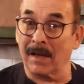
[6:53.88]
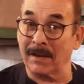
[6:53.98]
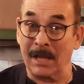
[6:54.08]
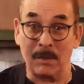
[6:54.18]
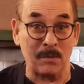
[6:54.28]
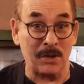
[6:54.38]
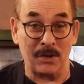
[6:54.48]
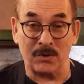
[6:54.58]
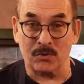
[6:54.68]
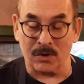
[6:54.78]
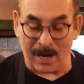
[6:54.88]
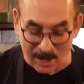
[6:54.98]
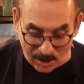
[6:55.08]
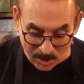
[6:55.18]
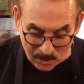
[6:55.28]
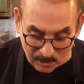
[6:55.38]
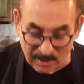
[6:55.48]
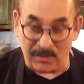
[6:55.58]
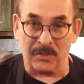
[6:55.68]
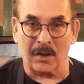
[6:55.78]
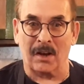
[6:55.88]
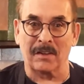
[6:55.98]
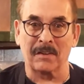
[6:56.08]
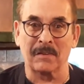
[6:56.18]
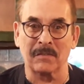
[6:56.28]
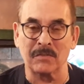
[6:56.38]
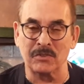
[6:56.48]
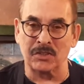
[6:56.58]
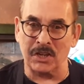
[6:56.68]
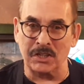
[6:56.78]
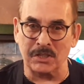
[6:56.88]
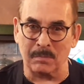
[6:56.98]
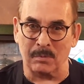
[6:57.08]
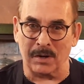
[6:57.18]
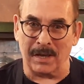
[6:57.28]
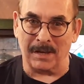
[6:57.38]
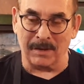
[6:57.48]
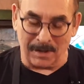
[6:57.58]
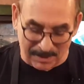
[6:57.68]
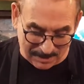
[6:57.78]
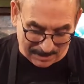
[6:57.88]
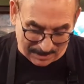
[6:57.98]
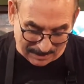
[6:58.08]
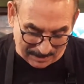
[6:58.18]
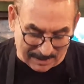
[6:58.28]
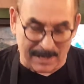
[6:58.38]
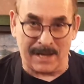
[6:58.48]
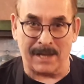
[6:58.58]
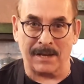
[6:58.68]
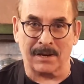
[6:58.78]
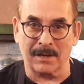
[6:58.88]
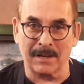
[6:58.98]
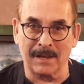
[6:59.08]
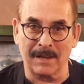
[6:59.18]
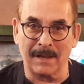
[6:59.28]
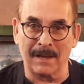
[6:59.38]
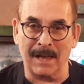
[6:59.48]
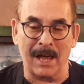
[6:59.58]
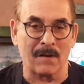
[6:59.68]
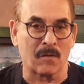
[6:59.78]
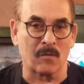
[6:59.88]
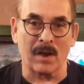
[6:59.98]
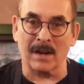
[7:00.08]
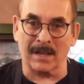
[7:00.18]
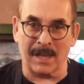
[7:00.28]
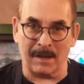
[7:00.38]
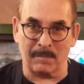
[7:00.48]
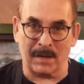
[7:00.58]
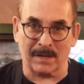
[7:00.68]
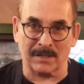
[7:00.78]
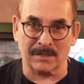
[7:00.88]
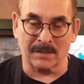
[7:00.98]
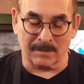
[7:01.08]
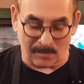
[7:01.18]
Another one you need to try. Who would have thought gingerbread cake out of a regular cake mix?